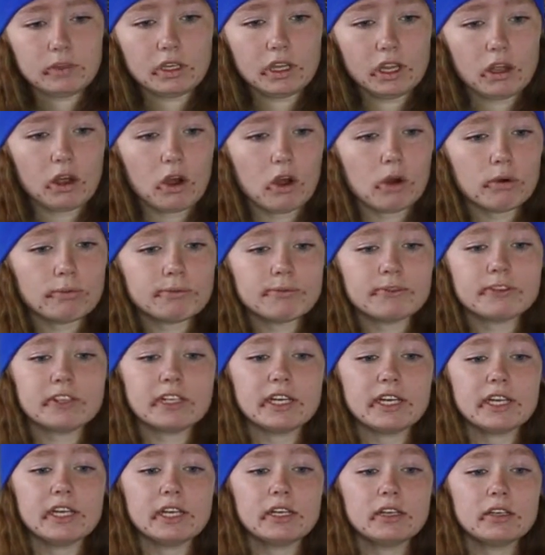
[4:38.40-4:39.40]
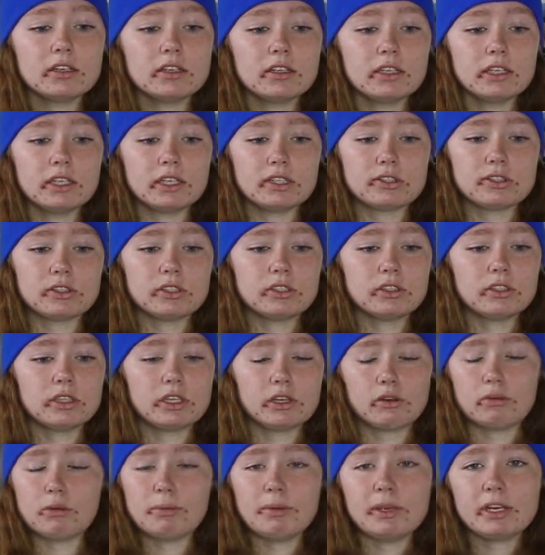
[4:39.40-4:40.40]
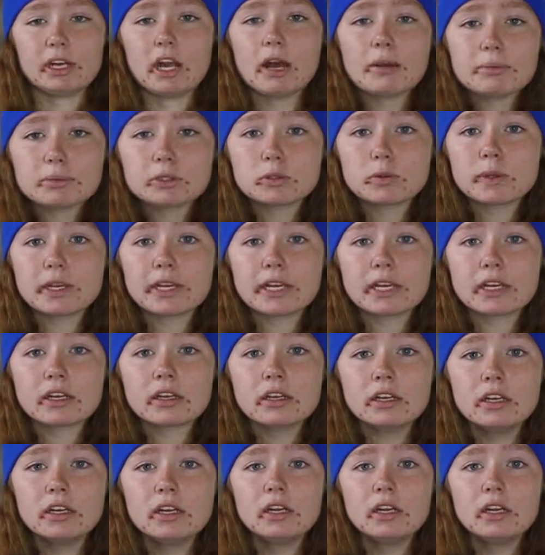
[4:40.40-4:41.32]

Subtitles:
Hopefully there will be an upswing,